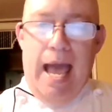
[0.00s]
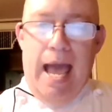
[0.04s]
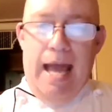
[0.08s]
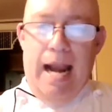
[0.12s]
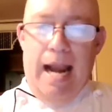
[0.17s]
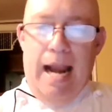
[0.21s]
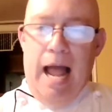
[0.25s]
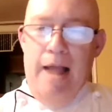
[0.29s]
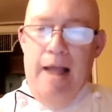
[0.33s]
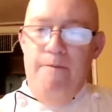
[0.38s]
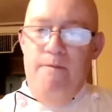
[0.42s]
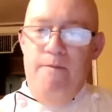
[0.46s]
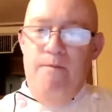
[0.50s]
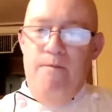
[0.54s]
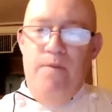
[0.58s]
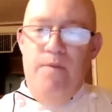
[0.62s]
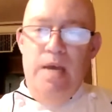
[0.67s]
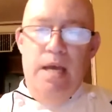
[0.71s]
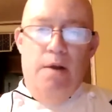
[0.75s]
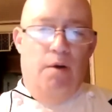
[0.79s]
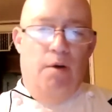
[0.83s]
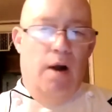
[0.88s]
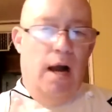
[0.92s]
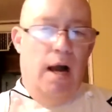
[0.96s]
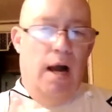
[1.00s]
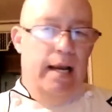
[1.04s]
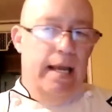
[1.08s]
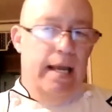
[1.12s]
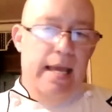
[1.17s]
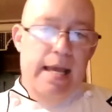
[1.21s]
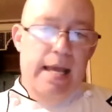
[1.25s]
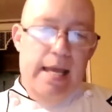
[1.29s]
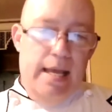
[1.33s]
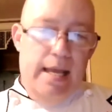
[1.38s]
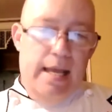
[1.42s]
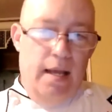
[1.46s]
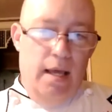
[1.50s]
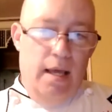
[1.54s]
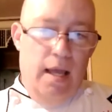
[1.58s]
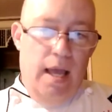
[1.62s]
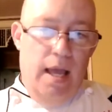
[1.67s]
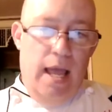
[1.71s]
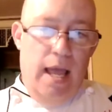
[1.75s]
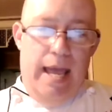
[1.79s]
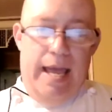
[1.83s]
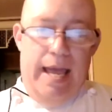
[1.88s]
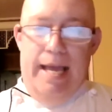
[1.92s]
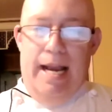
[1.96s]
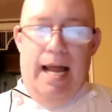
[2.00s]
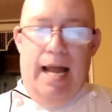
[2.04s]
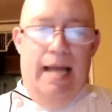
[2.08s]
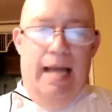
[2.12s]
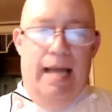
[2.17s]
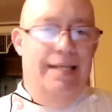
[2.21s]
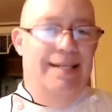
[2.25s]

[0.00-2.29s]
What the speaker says: And I fit right in, and